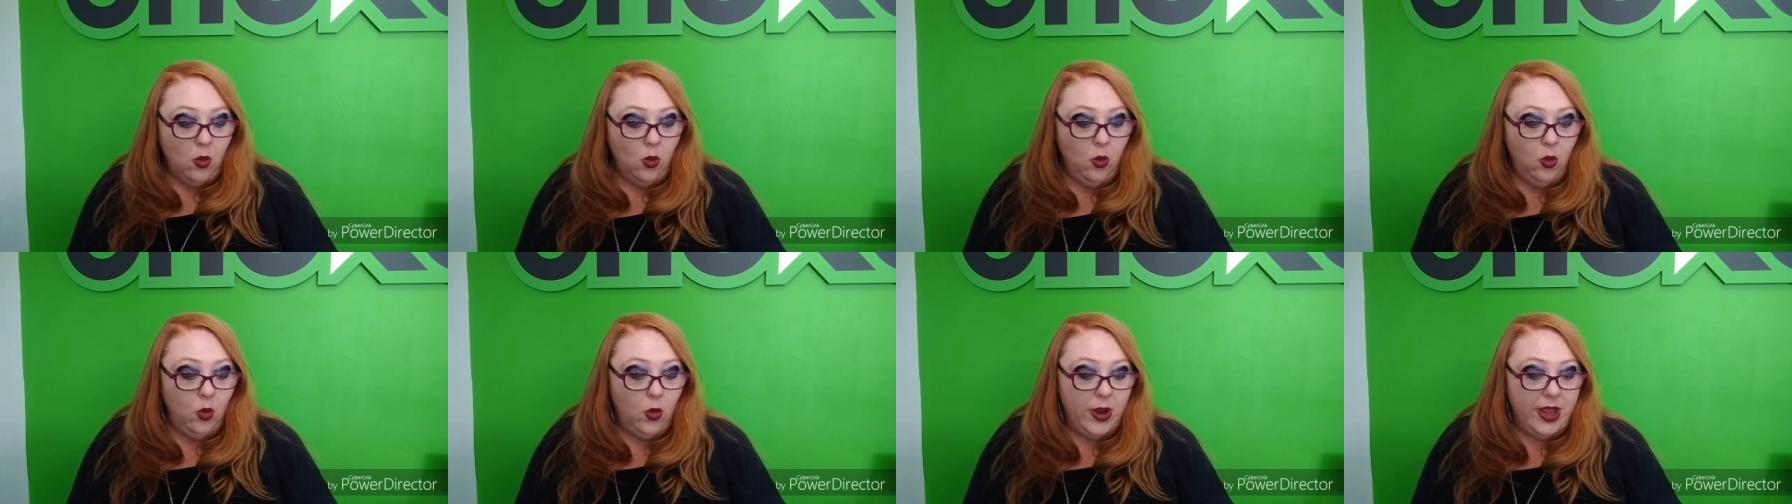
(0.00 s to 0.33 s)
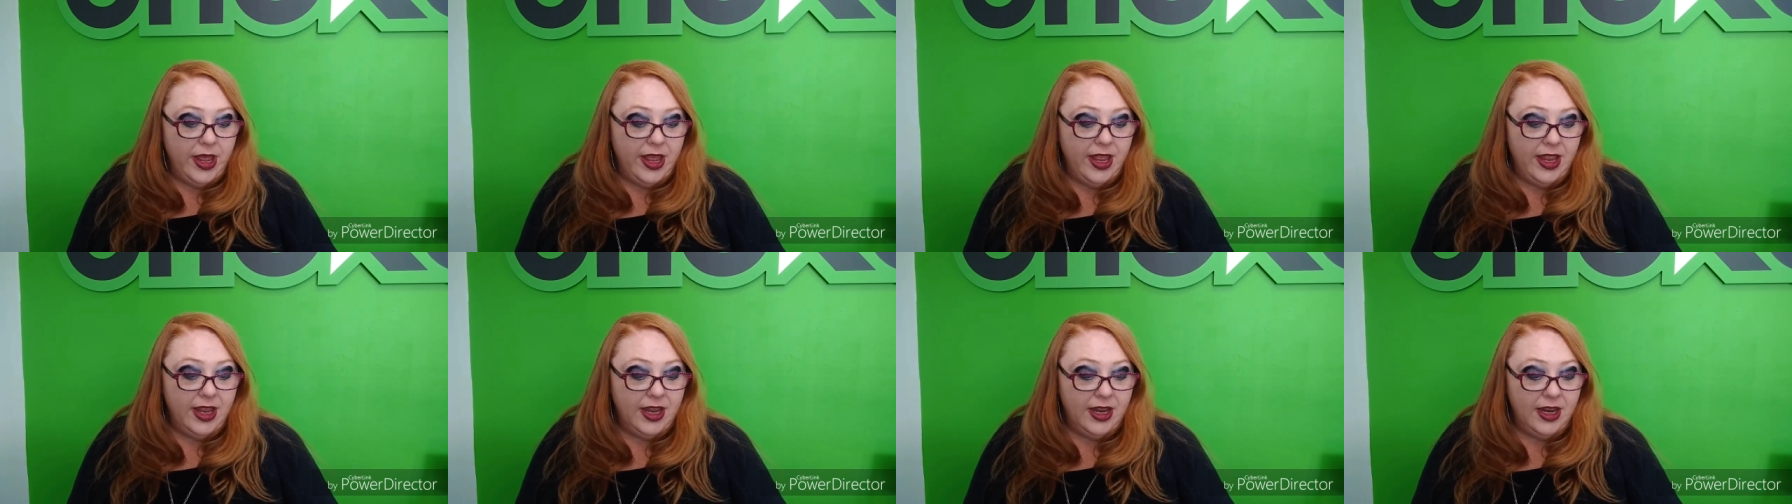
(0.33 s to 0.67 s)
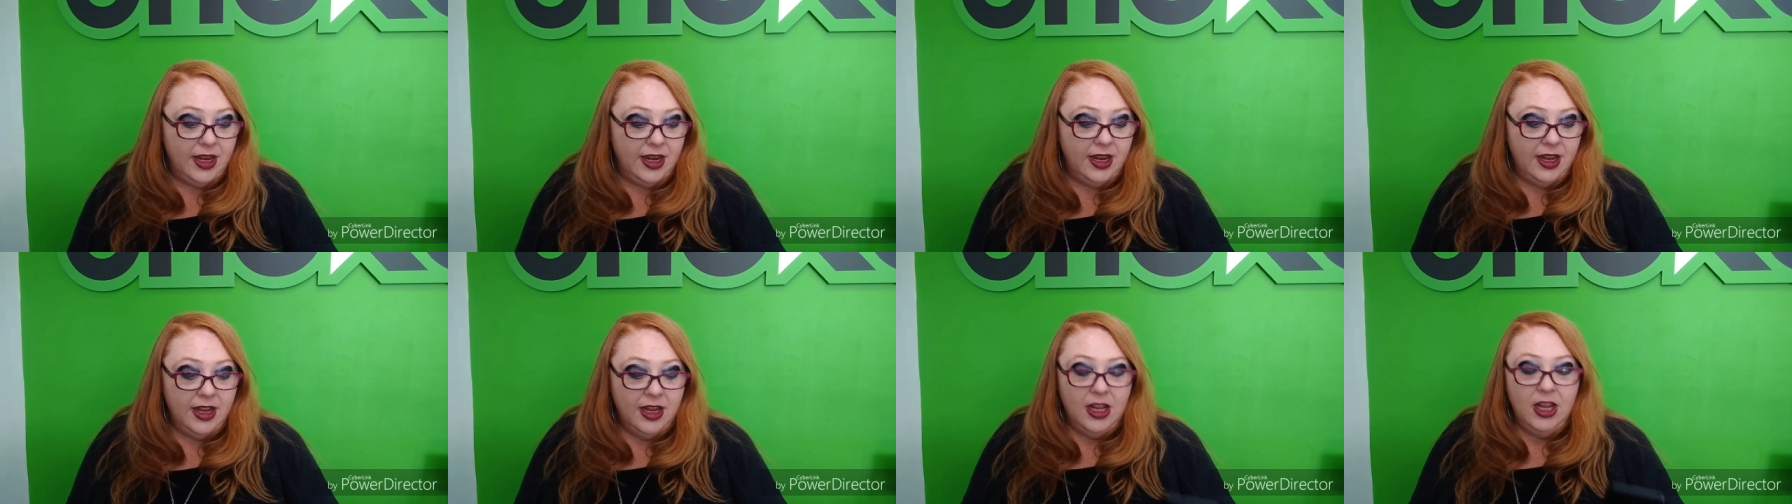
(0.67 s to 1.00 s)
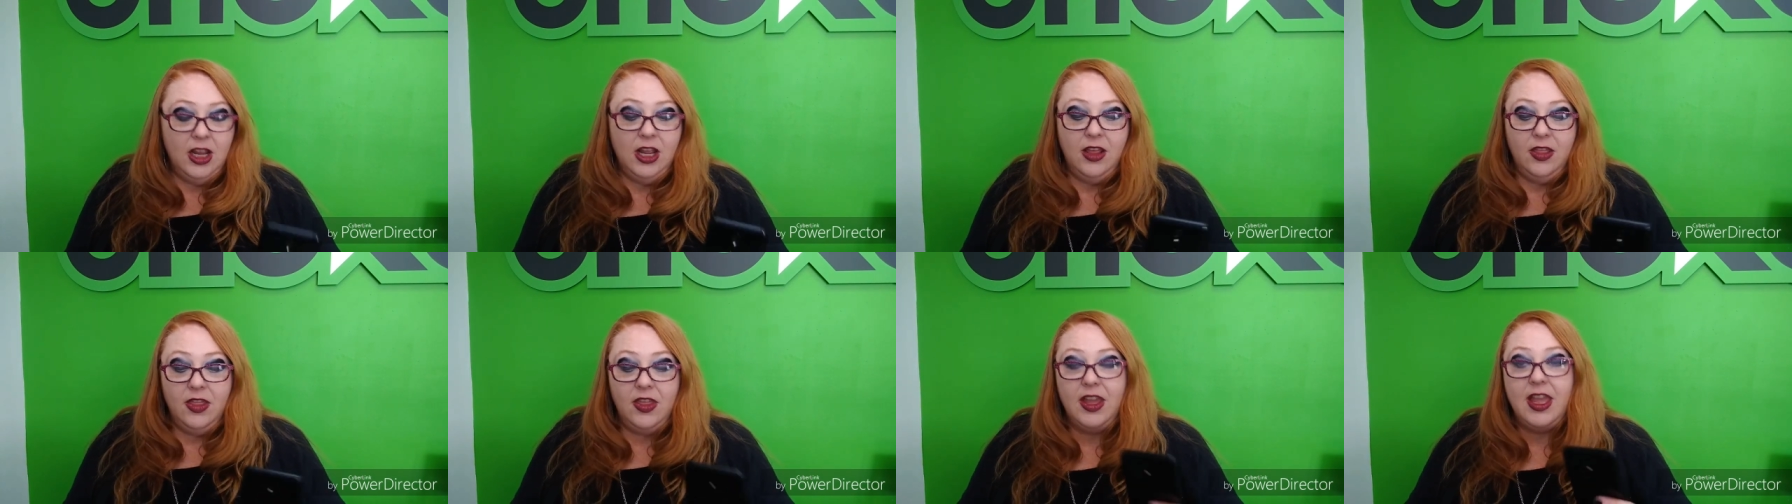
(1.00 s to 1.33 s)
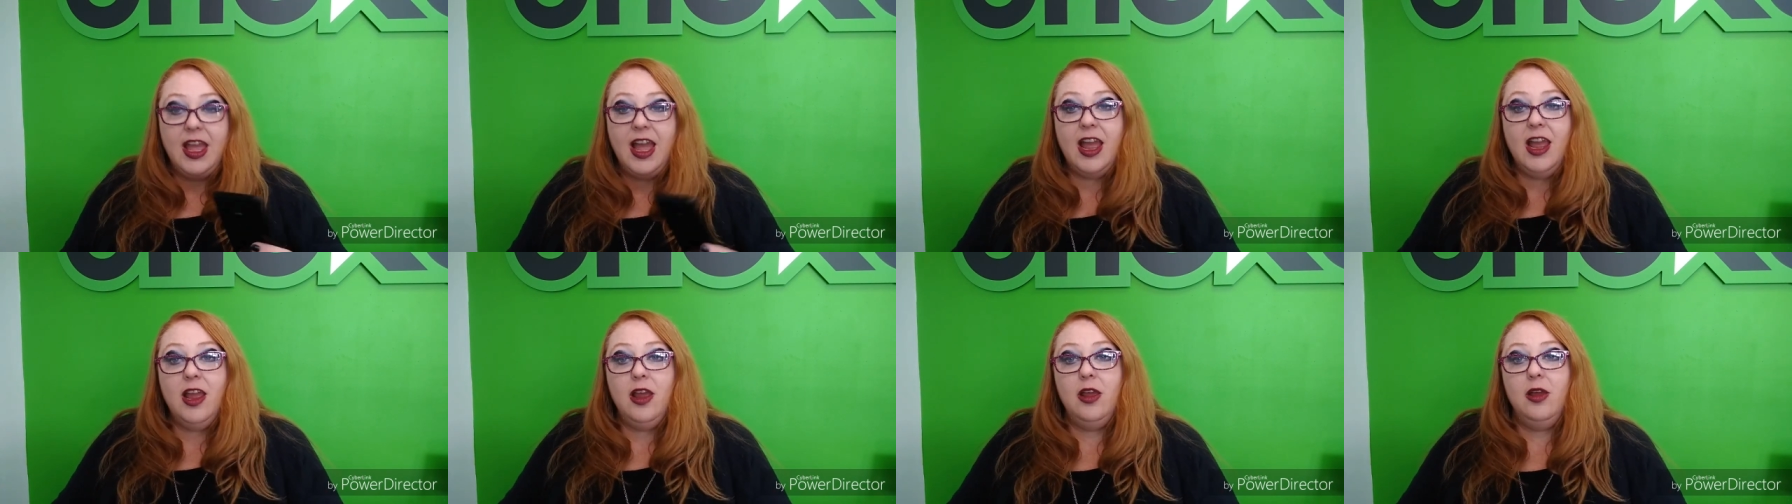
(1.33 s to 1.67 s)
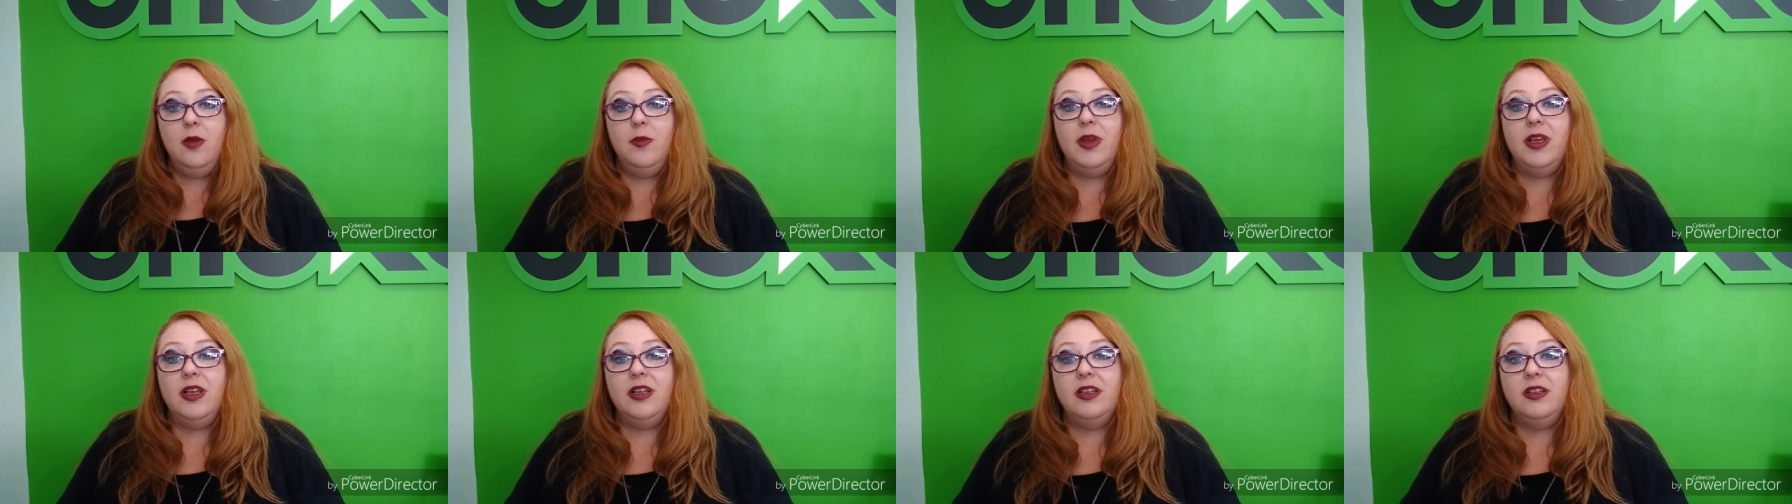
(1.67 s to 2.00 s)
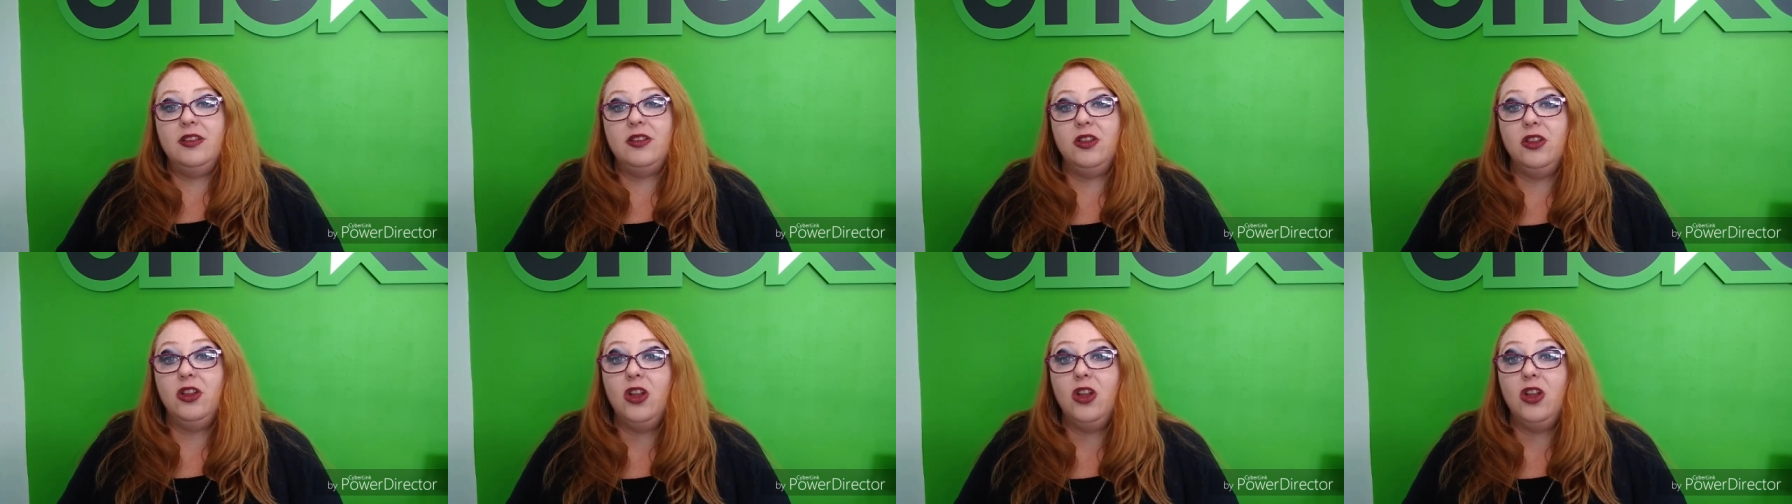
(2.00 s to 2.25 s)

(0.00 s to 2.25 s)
When the game is